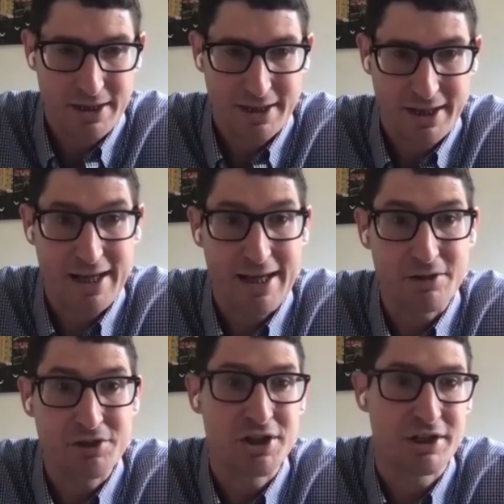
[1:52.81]
get a
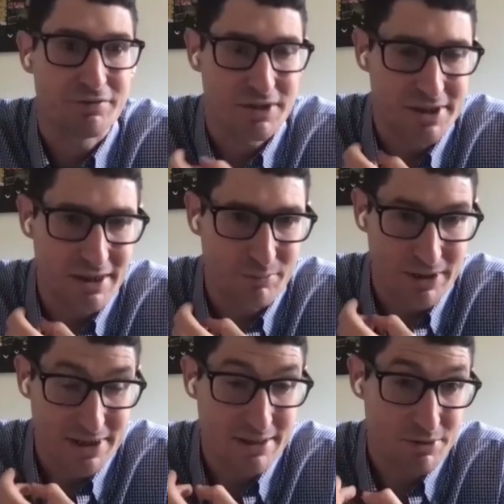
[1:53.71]
health check of the team, where
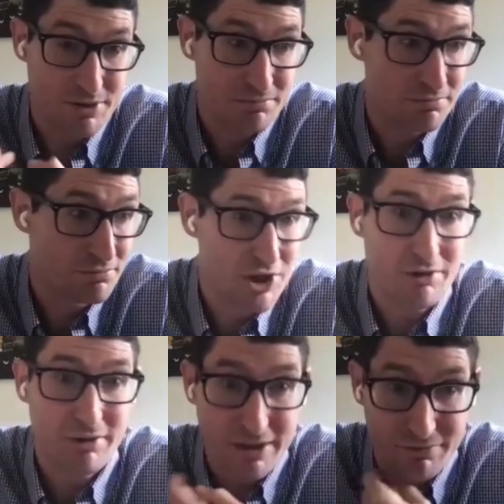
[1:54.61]
teams are
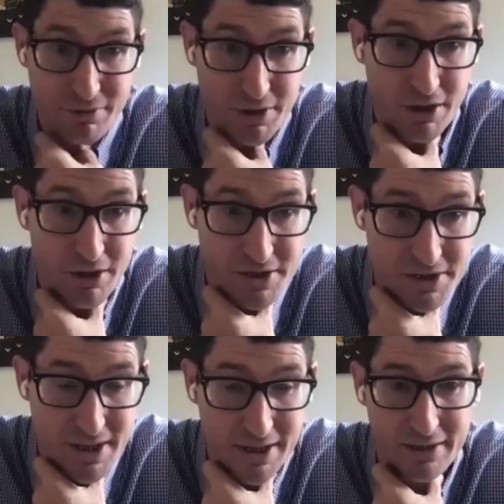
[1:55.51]
generally very
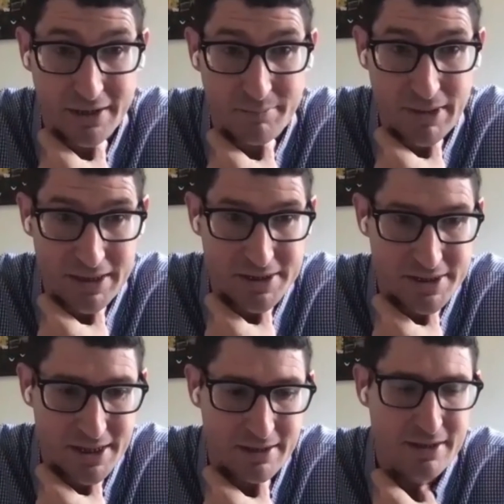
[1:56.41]
honest and can come back and
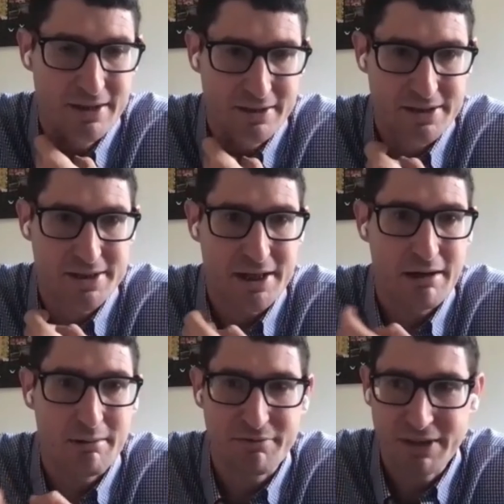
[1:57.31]
say, this is how
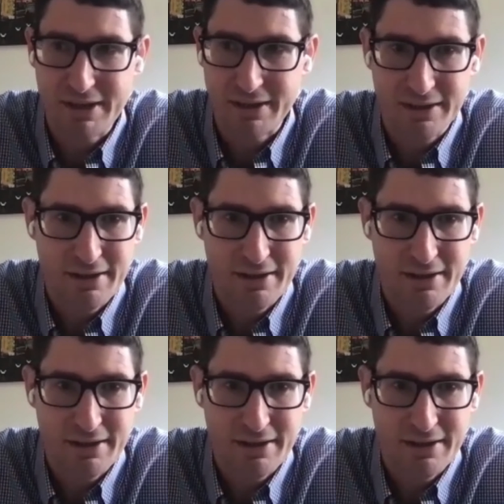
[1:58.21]
I'm feeling.